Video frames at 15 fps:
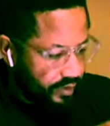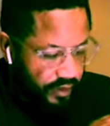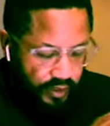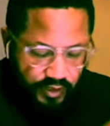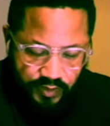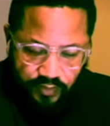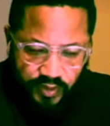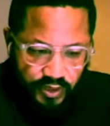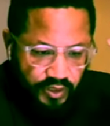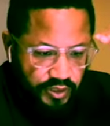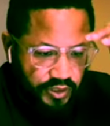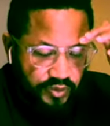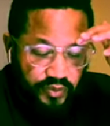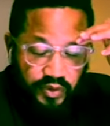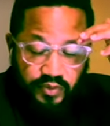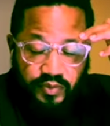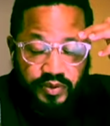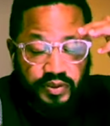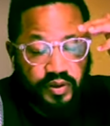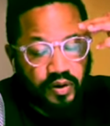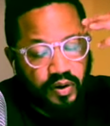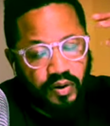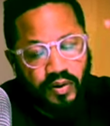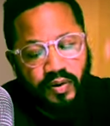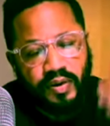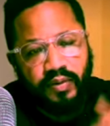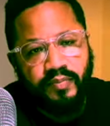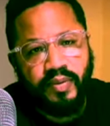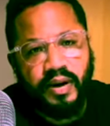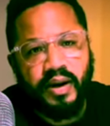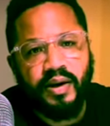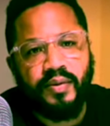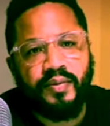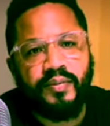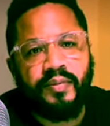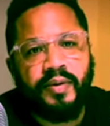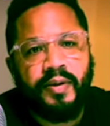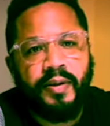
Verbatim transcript: his ministry was all about